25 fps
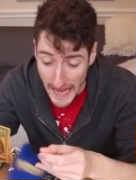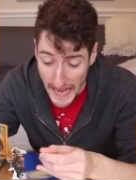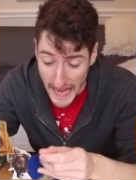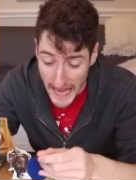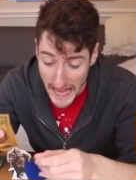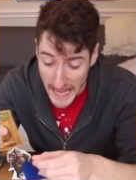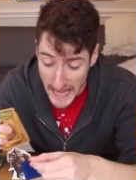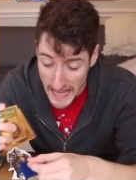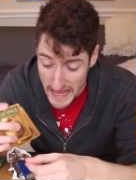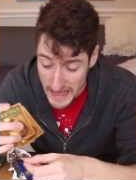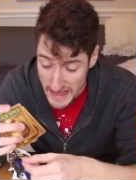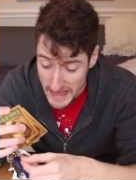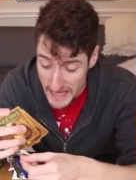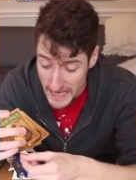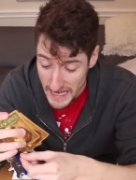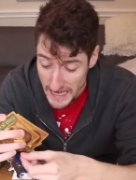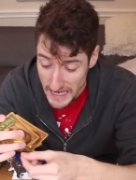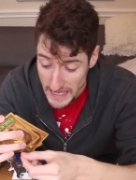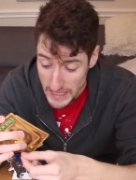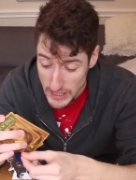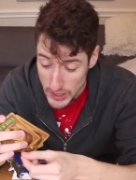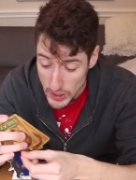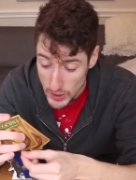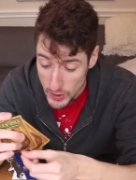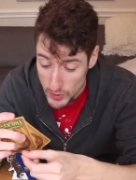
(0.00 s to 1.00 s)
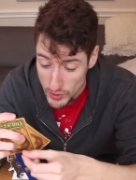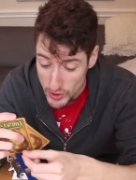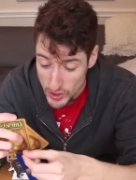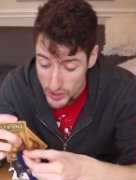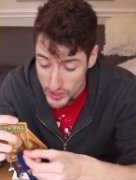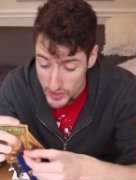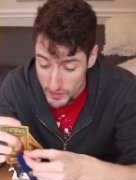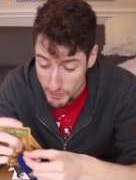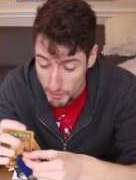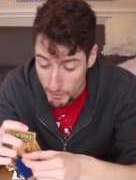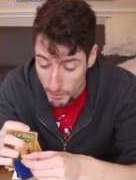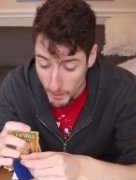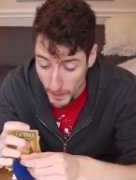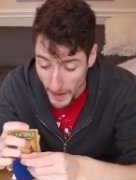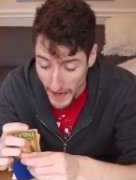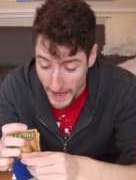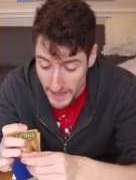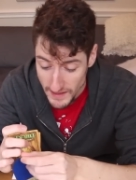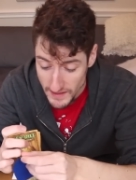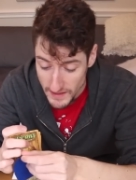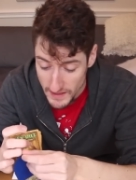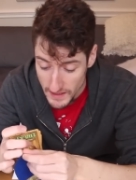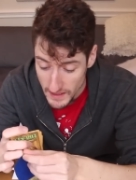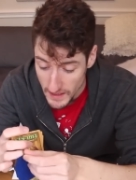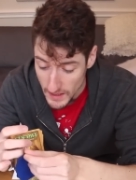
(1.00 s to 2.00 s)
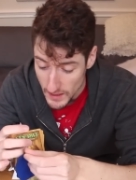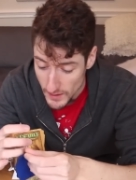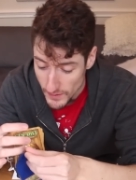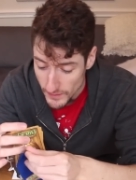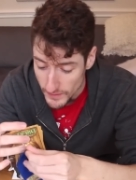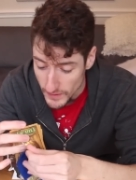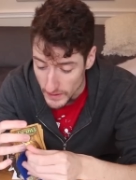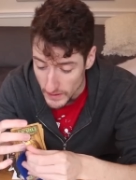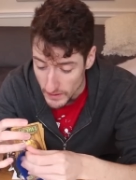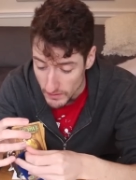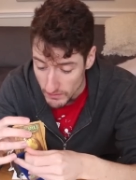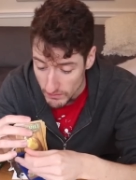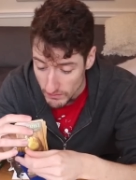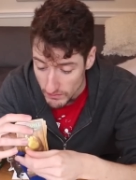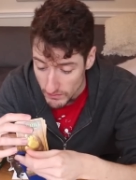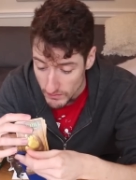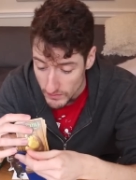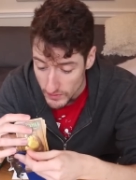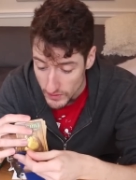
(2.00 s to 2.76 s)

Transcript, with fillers: and then you just pass it over